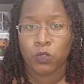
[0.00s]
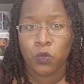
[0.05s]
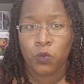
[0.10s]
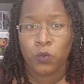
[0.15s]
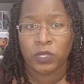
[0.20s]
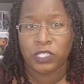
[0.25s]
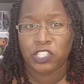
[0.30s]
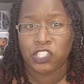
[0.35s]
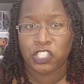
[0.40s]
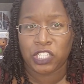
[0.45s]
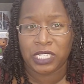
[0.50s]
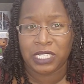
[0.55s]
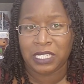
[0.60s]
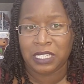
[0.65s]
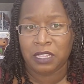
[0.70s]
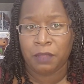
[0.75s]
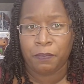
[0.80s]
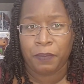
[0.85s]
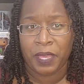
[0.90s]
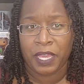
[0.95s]
who was just in
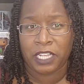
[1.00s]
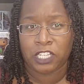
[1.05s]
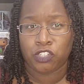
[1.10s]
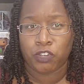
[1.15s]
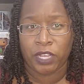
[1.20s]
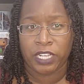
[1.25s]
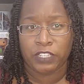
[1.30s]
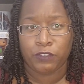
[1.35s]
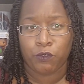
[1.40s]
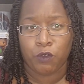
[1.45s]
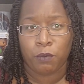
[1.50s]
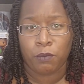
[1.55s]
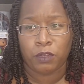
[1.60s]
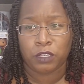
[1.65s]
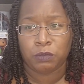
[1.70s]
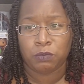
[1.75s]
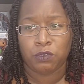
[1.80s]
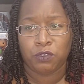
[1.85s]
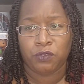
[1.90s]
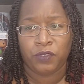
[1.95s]
the big
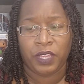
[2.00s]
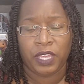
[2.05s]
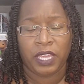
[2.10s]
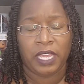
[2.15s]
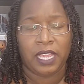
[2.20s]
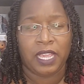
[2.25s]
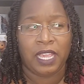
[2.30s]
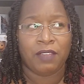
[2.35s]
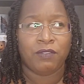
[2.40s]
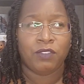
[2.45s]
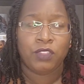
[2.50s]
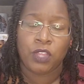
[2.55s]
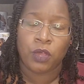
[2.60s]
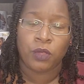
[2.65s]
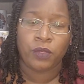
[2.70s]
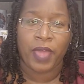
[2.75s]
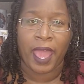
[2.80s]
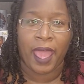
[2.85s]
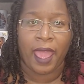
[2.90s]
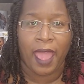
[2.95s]
Transformers movie, even though
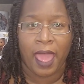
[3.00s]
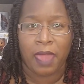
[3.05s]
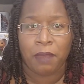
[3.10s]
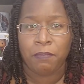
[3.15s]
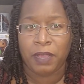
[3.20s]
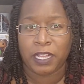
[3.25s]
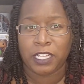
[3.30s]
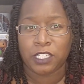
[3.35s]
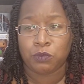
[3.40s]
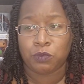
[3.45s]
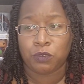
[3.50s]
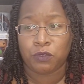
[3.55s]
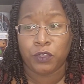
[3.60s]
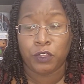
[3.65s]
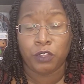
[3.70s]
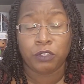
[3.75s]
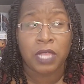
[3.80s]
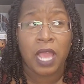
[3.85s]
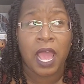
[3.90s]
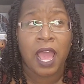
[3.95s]
that had mixed
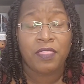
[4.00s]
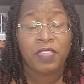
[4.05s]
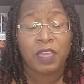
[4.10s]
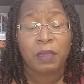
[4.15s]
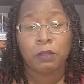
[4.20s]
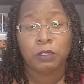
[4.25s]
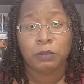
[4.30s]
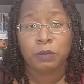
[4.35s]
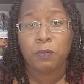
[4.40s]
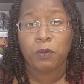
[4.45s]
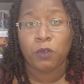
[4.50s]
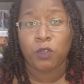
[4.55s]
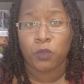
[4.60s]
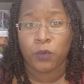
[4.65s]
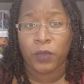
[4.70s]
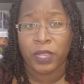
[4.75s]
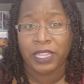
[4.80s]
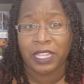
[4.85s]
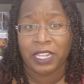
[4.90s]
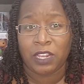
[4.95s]
reviews. I think most people
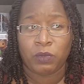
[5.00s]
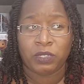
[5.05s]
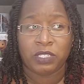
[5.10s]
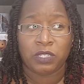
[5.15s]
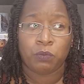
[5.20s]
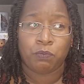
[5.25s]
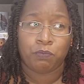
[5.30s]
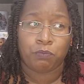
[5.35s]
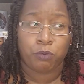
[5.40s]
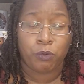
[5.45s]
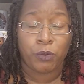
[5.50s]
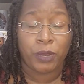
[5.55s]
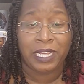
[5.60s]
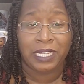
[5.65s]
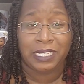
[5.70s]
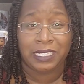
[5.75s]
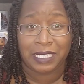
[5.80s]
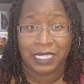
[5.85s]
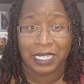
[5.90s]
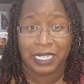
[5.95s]
agreed that it was a pretty
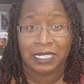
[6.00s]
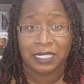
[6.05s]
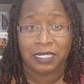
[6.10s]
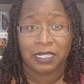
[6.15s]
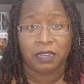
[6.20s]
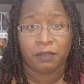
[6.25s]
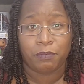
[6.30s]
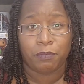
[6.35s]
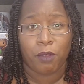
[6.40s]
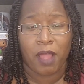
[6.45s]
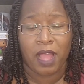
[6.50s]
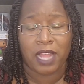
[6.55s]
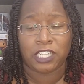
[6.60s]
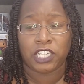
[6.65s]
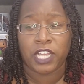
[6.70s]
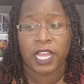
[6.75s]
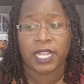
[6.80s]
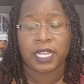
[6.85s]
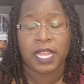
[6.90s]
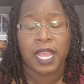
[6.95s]
decent
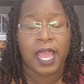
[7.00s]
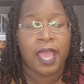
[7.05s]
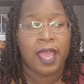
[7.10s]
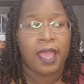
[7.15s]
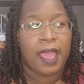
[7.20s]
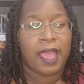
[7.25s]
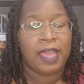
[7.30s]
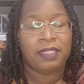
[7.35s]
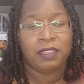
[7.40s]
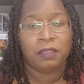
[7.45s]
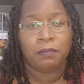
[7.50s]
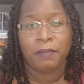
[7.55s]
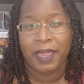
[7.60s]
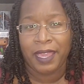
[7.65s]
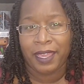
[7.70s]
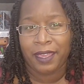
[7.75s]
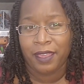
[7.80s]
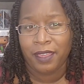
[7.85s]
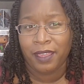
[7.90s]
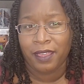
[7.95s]
project, and then
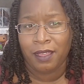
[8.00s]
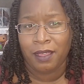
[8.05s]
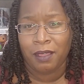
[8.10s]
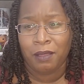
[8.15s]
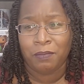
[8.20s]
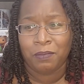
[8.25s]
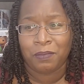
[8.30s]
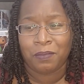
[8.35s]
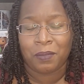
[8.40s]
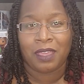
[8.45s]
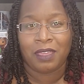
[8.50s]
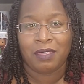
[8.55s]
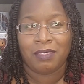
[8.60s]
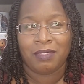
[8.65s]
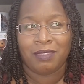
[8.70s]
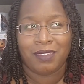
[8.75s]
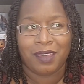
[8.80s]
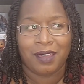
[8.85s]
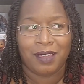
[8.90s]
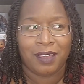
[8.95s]
make him
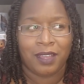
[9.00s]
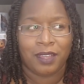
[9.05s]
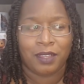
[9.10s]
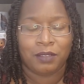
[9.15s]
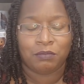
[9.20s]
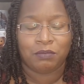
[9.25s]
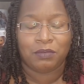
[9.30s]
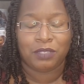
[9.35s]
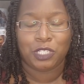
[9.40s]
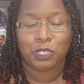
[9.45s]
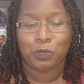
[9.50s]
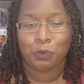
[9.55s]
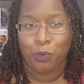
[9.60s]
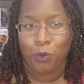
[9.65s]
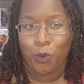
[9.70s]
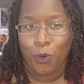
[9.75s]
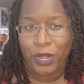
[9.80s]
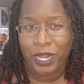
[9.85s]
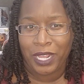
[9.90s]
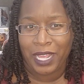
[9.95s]
the
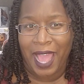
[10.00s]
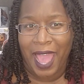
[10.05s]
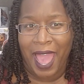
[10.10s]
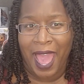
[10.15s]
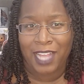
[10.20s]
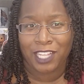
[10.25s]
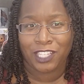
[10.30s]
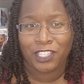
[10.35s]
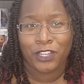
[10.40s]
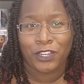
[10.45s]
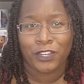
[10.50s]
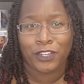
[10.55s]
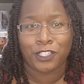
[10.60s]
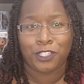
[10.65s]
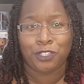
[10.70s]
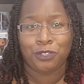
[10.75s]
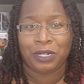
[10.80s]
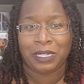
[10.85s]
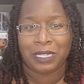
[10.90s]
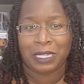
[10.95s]
supporting actor
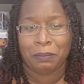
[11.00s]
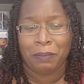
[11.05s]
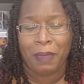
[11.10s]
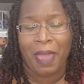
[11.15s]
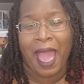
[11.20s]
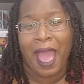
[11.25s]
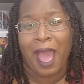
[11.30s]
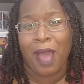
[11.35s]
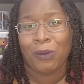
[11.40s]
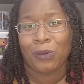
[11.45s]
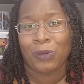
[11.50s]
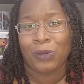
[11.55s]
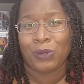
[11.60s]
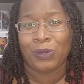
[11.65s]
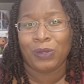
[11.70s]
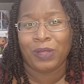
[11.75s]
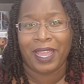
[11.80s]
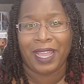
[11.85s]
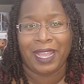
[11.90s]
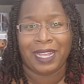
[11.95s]
to Glen
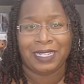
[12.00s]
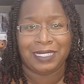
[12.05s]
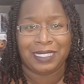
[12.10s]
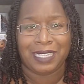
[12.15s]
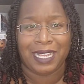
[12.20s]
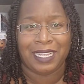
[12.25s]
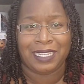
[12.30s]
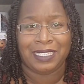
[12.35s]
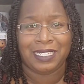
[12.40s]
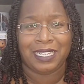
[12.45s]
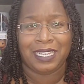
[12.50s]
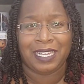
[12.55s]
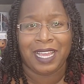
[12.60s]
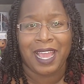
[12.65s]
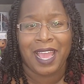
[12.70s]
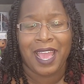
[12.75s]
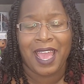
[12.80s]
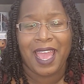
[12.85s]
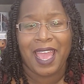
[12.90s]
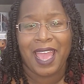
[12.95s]
Powell and Daisy
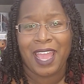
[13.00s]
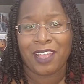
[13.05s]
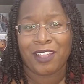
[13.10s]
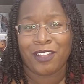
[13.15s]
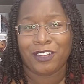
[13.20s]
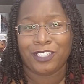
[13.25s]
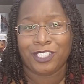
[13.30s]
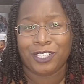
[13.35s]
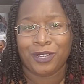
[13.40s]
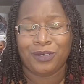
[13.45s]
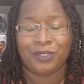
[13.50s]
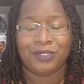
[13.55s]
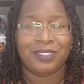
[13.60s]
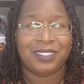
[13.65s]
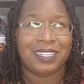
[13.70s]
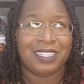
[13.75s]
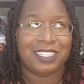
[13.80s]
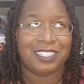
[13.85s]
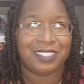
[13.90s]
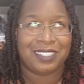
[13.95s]
Edgar Jones.
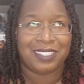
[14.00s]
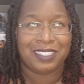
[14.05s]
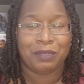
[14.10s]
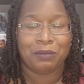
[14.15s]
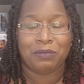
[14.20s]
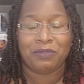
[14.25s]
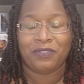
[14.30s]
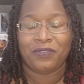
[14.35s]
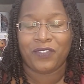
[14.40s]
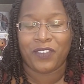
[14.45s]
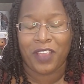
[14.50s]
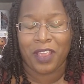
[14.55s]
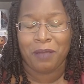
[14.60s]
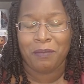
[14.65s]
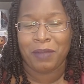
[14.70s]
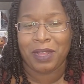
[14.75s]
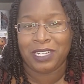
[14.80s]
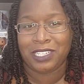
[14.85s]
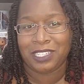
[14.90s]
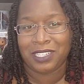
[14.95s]
It just seemed very
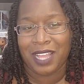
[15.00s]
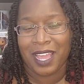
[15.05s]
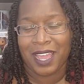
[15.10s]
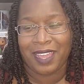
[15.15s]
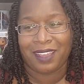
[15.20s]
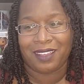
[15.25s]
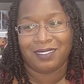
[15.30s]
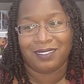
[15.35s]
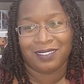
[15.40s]
much like,